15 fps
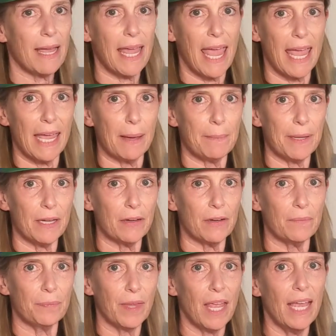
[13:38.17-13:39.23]
my A up
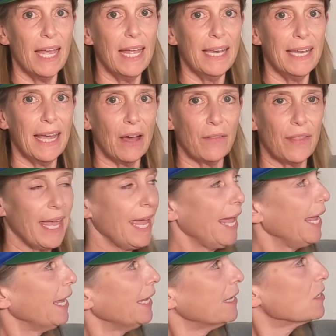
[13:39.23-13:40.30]
here? Now the
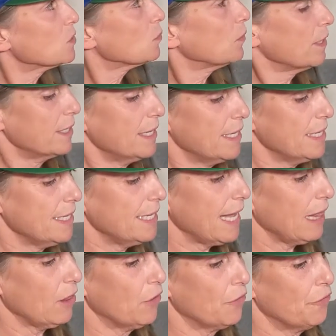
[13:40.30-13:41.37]
A is written in
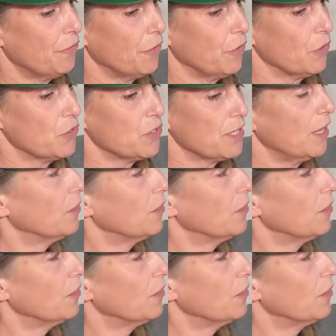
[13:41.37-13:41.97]
yellow first,